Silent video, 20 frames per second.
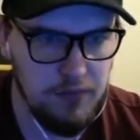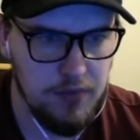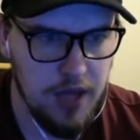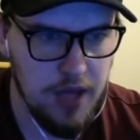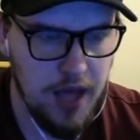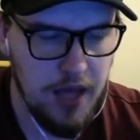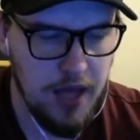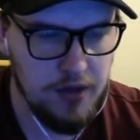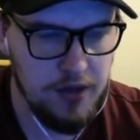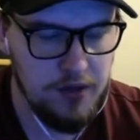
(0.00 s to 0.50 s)

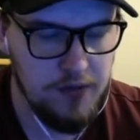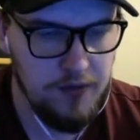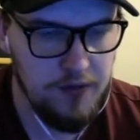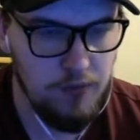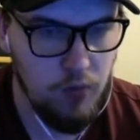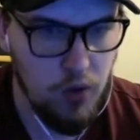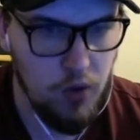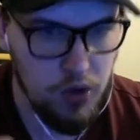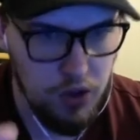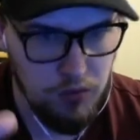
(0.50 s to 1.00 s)
and
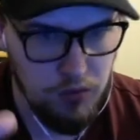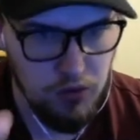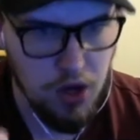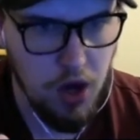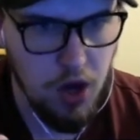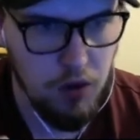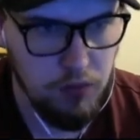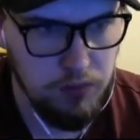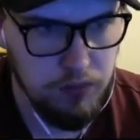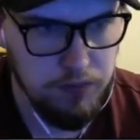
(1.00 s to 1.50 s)
what you
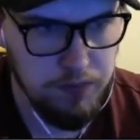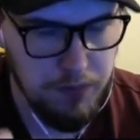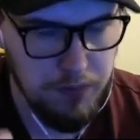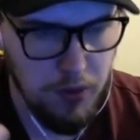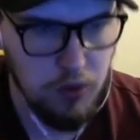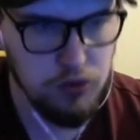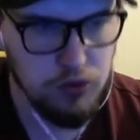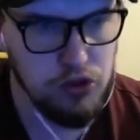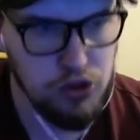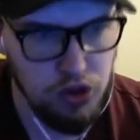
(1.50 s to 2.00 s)
know
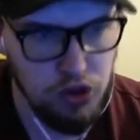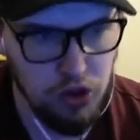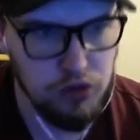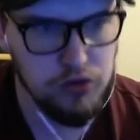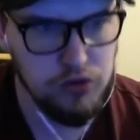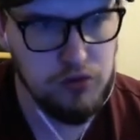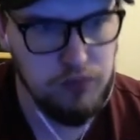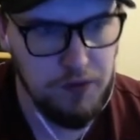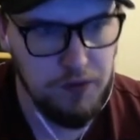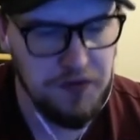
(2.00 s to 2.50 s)
Poch
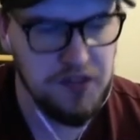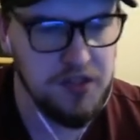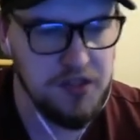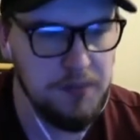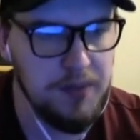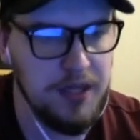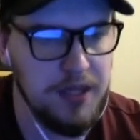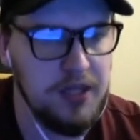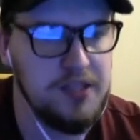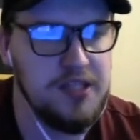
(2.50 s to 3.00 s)
does with his
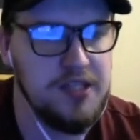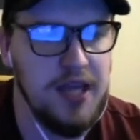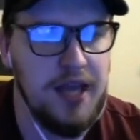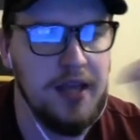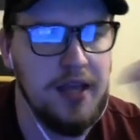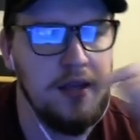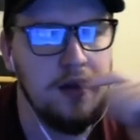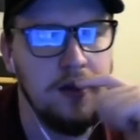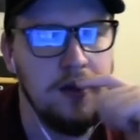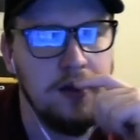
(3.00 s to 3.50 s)

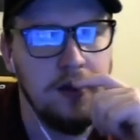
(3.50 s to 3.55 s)
ability,